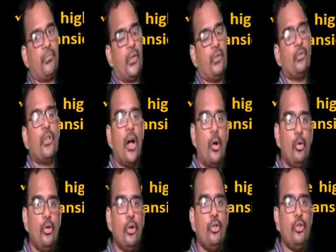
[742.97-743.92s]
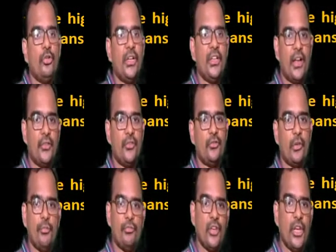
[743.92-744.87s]
So the outdoor unit consists
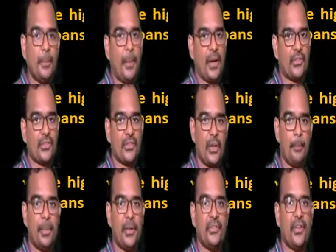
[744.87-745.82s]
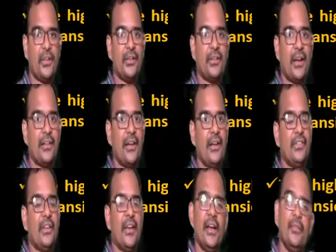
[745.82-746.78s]
of three parts: compressor,
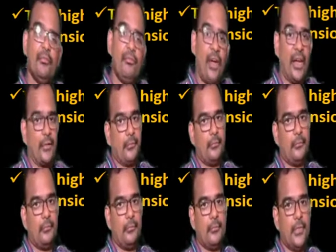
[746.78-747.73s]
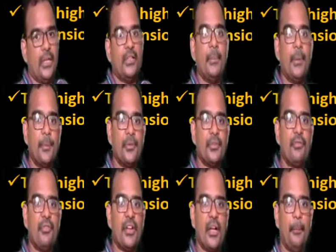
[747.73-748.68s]
condenser and fan. The purpose
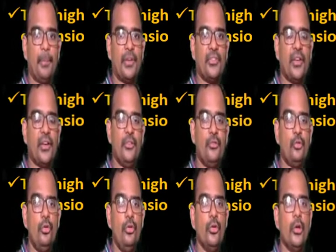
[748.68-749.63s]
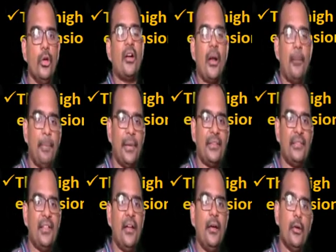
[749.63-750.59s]
of a compressor is to compress
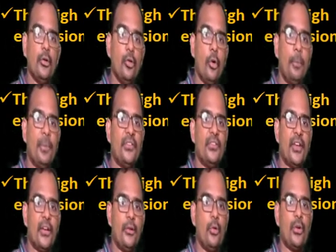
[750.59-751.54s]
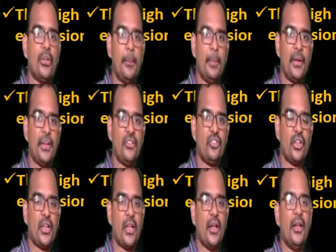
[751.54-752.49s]
the low pressure and low
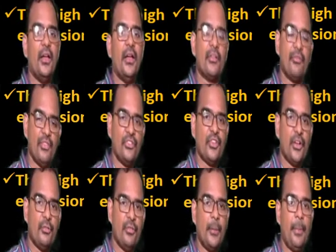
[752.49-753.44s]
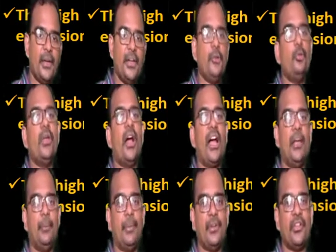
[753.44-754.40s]
temperature refrigerant vapor into a
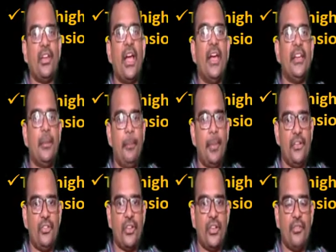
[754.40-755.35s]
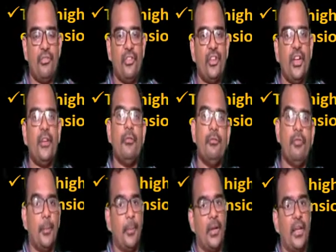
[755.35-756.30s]
high pressure high temperature refrigerant
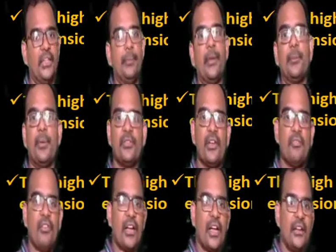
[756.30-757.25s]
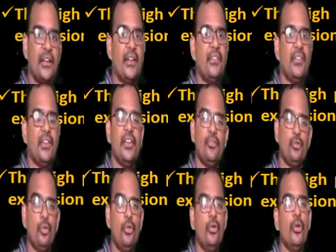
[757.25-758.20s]
vapor, and the purpose of a condenser is
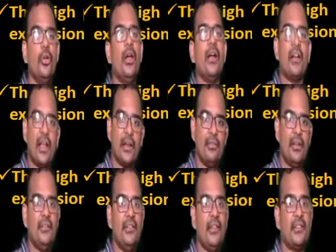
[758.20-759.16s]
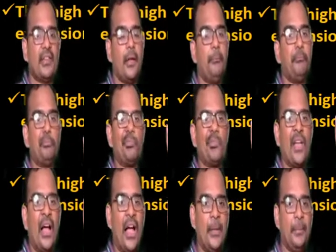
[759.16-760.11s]
to convert this
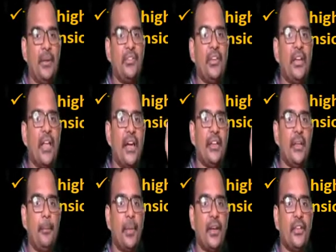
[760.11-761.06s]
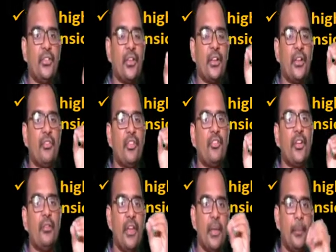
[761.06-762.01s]
high pressure and high temperature
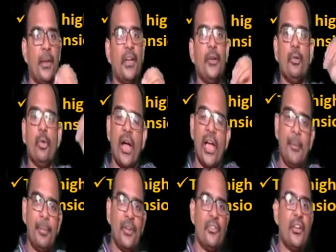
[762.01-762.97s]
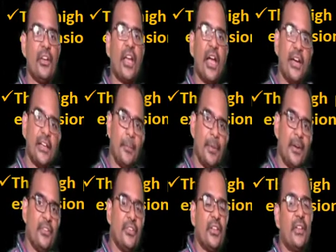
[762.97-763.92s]
refrigerant vapor into high pressure and high
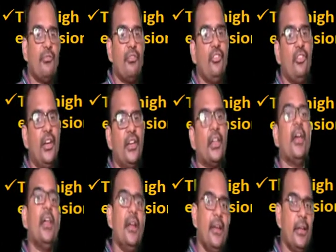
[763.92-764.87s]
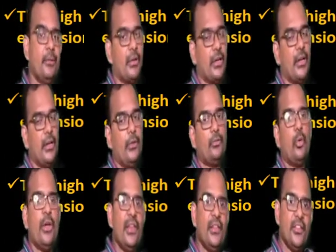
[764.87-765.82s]
temperature refrigerant liquid.
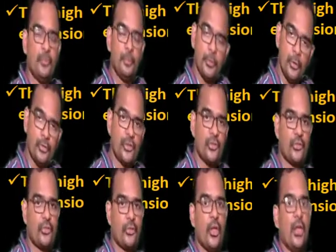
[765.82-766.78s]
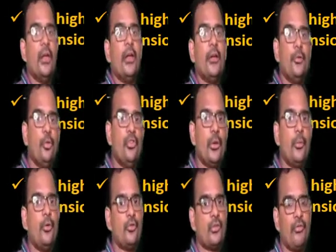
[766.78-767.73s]
So in this process, huge
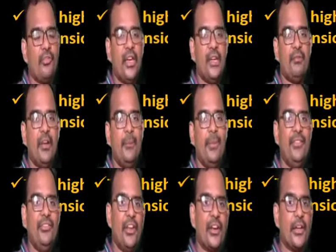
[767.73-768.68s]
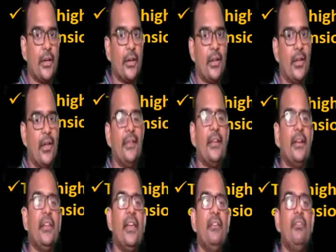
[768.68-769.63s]
amounts of heat will be generated, and
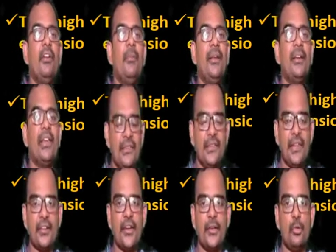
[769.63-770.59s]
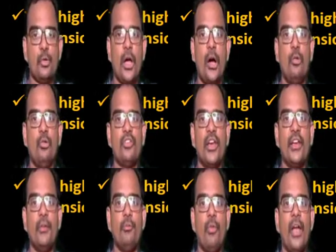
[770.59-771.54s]
that heat will be rejected to the
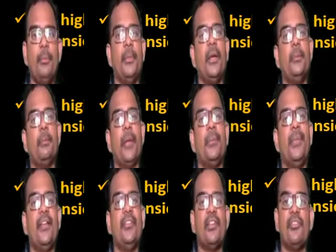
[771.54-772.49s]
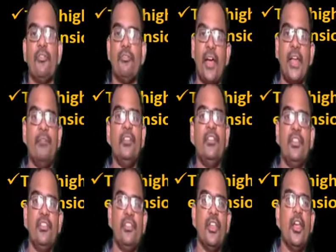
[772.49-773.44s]
outside environment by means of a fan which
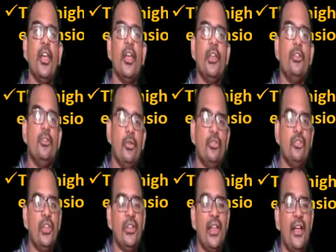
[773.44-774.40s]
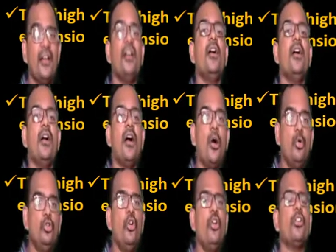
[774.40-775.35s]
is used in the
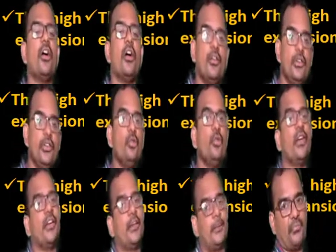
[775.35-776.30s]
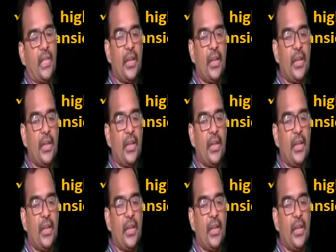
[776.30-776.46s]
outdoor unit.